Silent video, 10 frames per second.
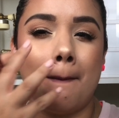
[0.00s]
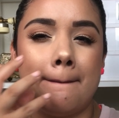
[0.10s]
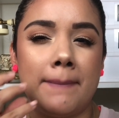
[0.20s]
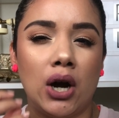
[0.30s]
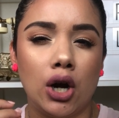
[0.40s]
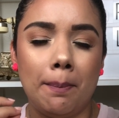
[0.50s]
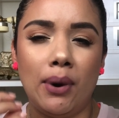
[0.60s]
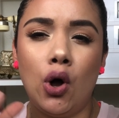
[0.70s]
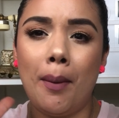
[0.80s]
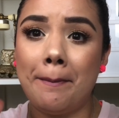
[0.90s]

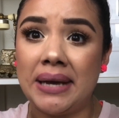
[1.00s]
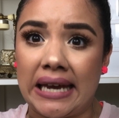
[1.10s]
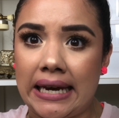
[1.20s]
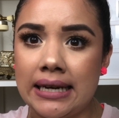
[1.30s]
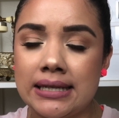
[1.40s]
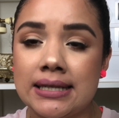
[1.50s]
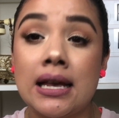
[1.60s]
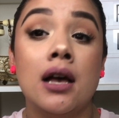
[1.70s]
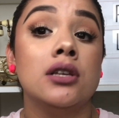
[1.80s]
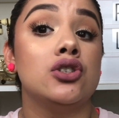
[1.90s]
purple pinks,
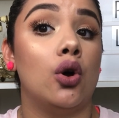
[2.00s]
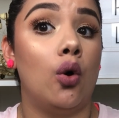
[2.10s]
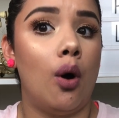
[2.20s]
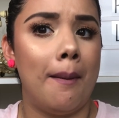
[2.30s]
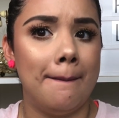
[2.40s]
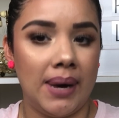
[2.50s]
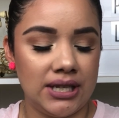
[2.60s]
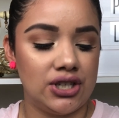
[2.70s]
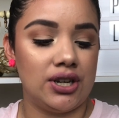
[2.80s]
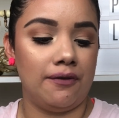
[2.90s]
so
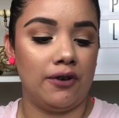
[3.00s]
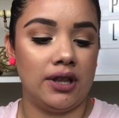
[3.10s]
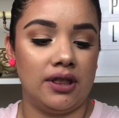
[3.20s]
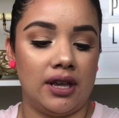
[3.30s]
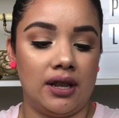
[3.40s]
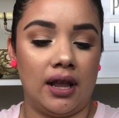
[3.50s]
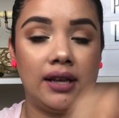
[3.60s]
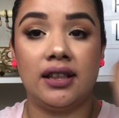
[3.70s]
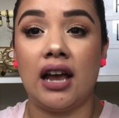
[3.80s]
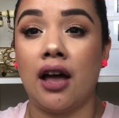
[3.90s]
much different than
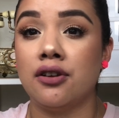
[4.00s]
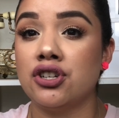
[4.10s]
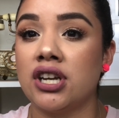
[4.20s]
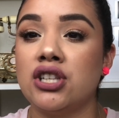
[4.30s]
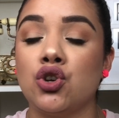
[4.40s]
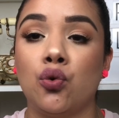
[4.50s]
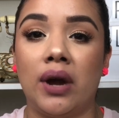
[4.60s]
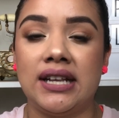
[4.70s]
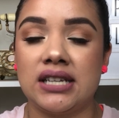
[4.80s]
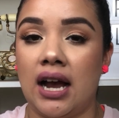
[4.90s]
like the other shades.
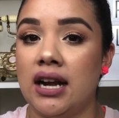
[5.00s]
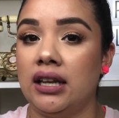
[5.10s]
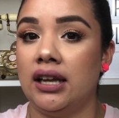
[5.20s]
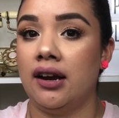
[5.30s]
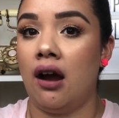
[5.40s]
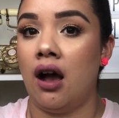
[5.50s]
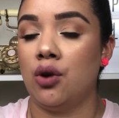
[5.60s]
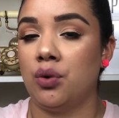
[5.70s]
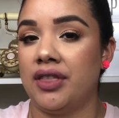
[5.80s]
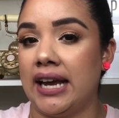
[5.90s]
Great to kind of layer
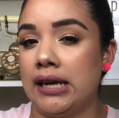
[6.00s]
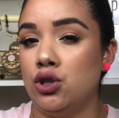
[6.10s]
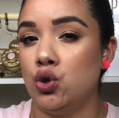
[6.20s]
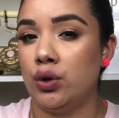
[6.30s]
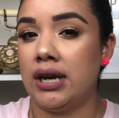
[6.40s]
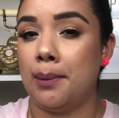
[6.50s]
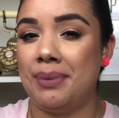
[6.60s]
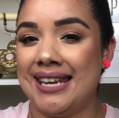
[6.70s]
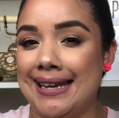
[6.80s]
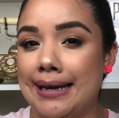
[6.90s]
on with like a nudie
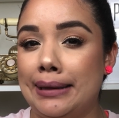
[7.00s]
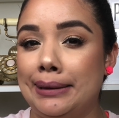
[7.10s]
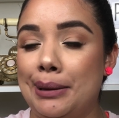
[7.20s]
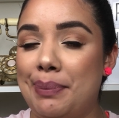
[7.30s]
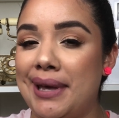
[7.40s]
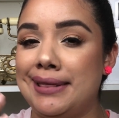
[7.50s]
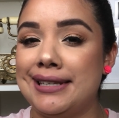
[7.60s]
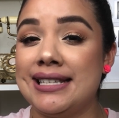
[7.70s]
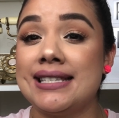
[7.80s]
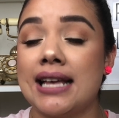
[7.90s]
pink lip in
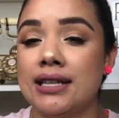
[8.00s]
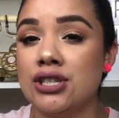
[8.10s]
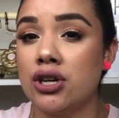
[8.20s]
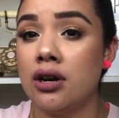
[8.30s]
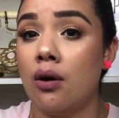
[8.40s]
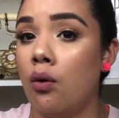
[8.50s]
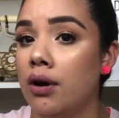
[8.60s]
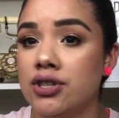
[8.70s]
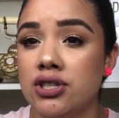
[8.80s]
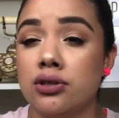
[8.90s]
the center,
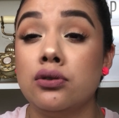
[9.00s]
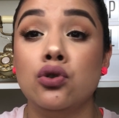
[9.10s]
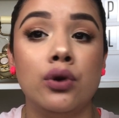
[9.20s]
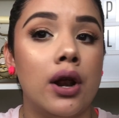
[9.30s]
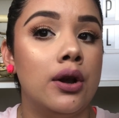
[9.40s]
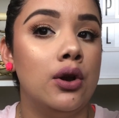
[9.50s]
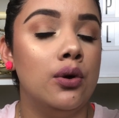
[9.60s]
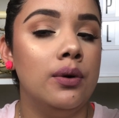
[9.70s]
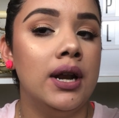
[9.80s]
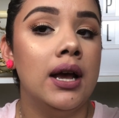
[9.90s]
or just
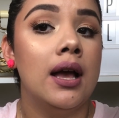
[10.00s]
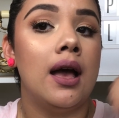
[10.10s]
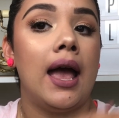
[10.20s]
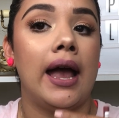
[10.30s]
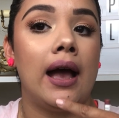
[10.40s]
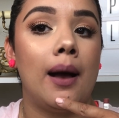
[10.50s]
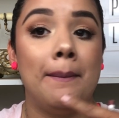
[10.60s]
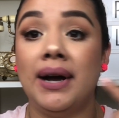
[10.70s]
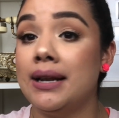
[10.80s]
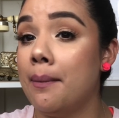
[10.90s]
nude,
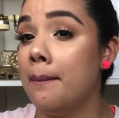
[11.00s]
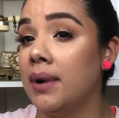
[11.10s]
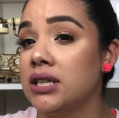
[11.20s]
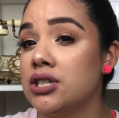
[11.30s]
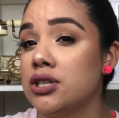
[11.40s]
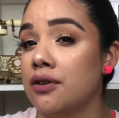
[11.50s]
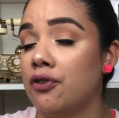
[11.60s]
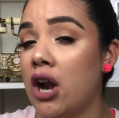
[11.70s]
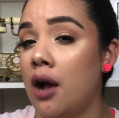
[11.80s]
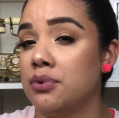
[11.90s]
but much
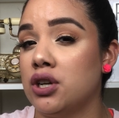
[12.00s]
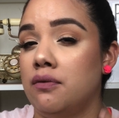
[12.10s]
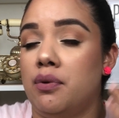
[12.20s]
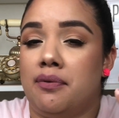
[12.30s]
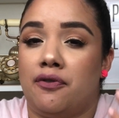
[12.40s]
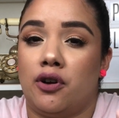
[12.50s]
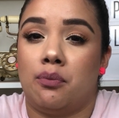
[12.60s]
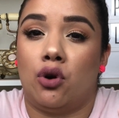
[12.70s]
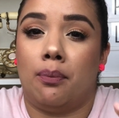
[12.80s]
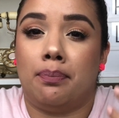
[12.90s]
different option if you prefer
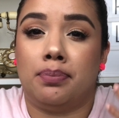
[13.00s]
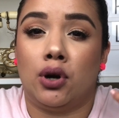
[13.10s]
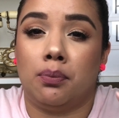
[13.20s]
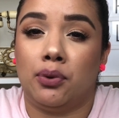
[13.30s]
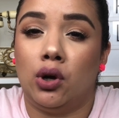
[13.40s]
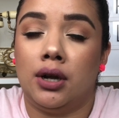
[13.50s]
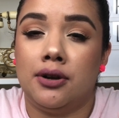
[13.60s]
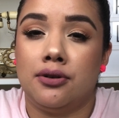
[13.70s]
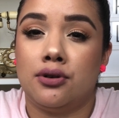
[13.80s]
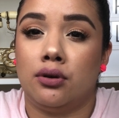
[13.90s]
more purple
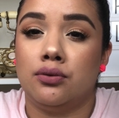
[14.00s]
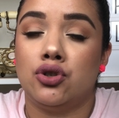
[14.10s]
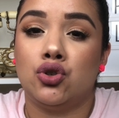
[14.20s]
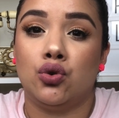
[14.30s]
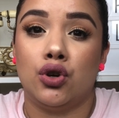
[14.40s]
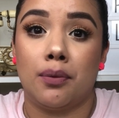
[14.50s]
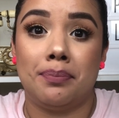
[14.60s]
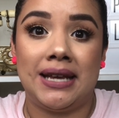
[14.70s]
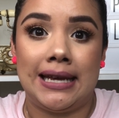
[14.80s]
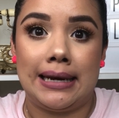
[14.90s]
undertones to your
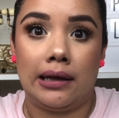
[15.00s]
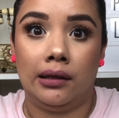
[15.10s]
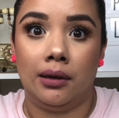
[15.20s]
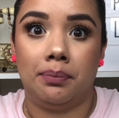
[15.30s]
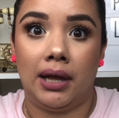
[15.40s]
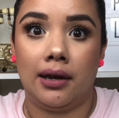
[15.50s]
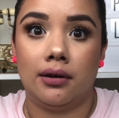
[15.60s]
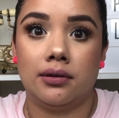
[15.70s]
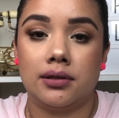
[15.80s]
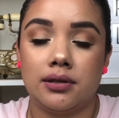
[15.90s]
pink lip
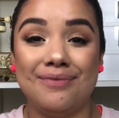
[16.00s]
liners.